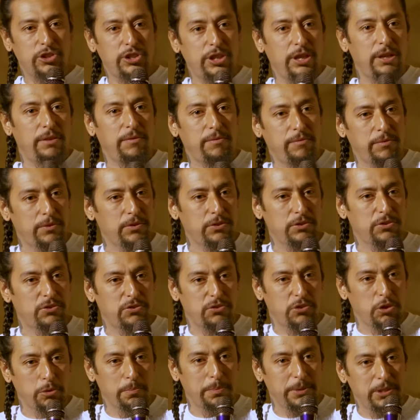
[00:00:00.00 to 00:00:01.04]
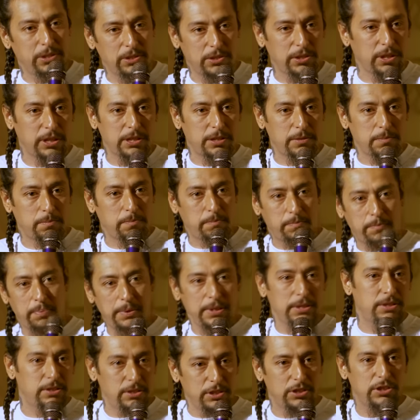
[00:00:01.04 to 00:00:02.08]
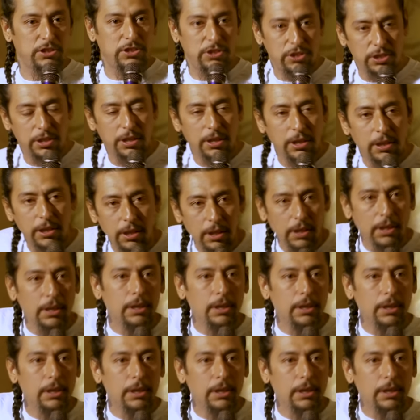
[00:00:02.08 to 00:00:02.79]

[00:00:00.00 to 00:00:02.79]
shit for the stupid six pieces of shit.